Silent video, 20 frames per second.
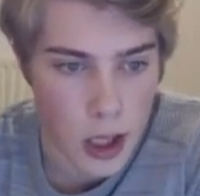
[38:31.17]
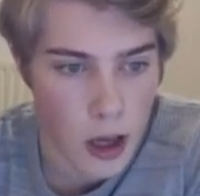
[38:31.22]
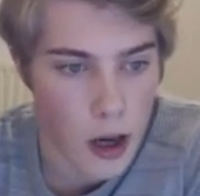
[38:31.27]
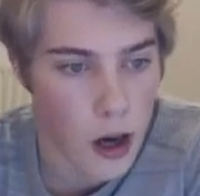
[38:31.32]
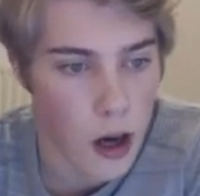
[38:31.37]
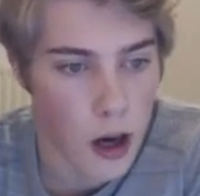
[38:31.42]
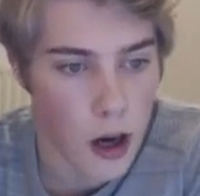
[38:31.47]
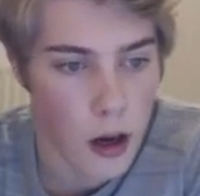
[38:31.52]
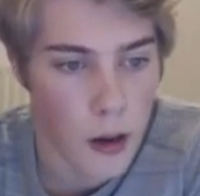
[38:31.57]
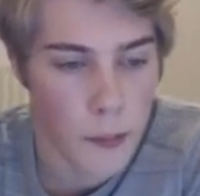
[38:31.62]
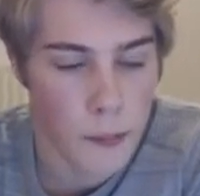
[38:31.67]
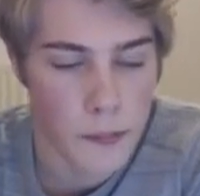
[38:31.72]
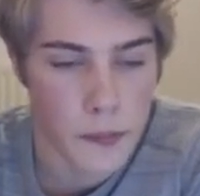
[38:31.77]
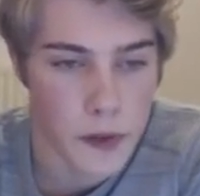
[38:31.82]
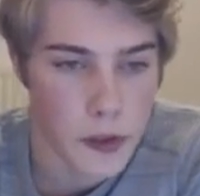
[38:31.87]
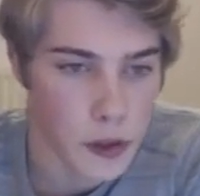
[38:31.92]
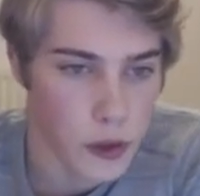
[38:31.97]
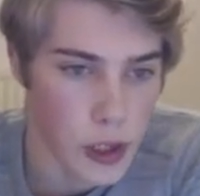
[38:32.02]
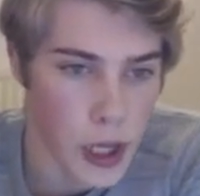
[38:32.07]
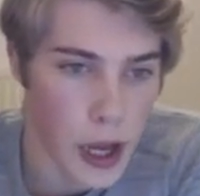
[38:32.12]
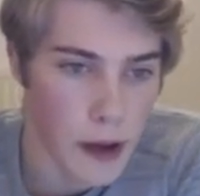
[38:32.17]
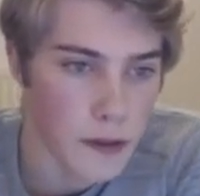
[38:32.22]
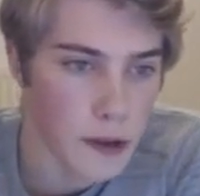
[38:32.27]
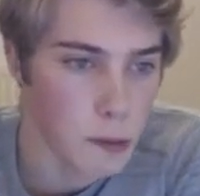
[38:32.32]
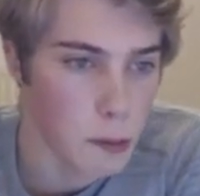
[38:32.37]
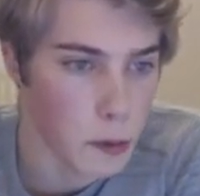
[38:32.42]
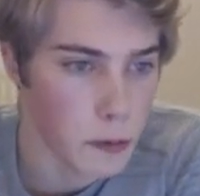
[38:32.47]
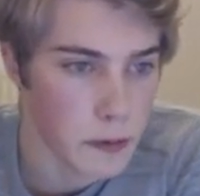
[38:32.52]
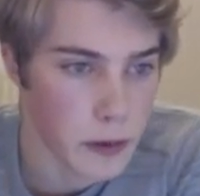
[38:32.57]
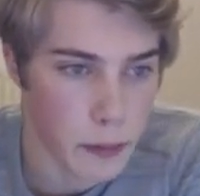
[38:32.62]
Um, so you have to
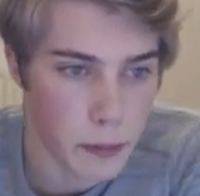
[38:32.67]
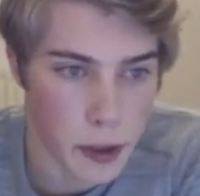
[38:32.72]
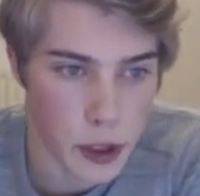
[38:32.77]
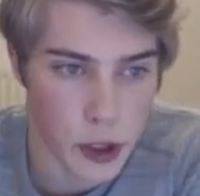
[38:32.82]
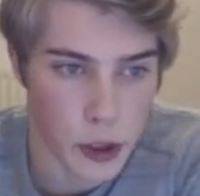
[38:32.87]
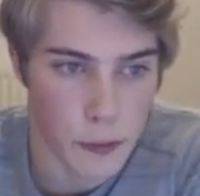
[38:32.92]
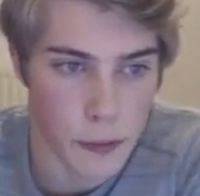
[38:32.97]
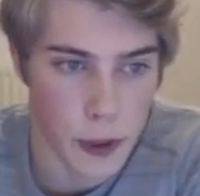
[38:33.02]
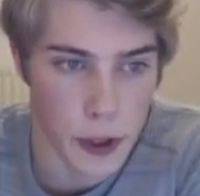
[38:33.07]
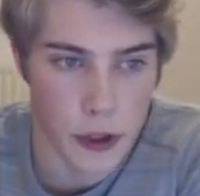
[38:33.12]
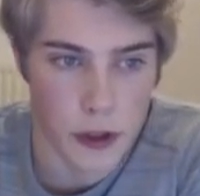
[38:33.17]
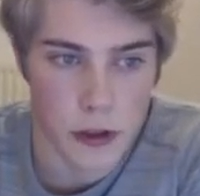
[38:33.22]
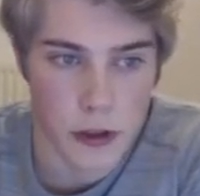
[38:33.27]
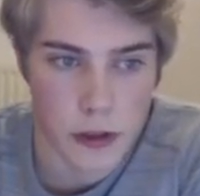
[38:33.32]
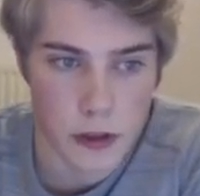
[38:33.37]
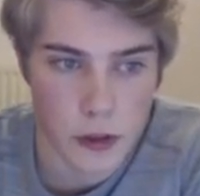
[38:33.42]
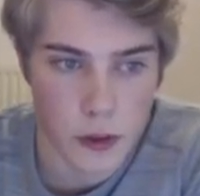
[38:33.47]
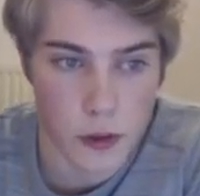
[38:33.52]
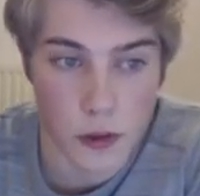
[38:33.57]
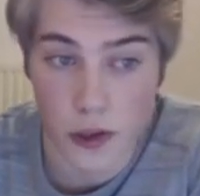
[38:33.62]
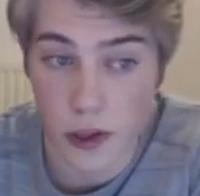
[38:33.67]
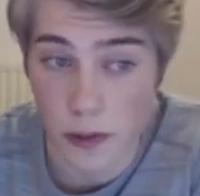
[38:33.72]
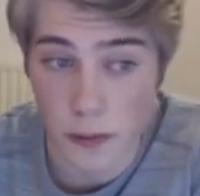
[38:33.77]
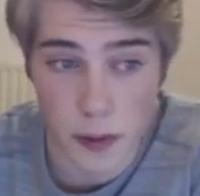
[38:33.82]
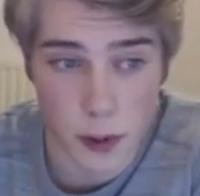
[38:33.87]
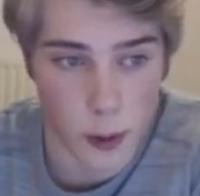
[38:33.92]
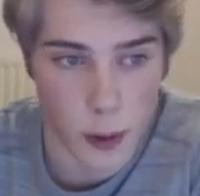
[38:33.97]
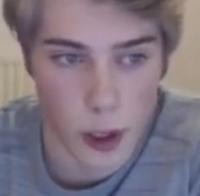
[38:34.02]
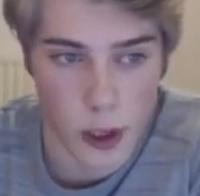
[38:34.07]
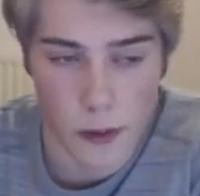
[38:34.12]
move the bishop here to some
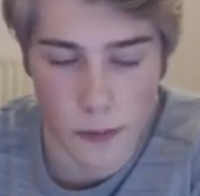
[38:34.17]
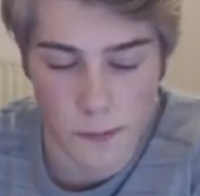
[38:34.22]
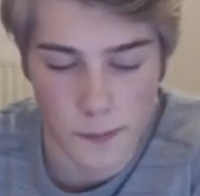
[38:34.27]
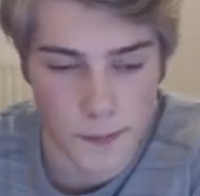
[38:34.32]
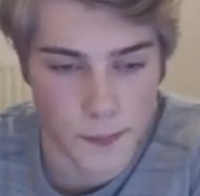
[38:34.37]
square.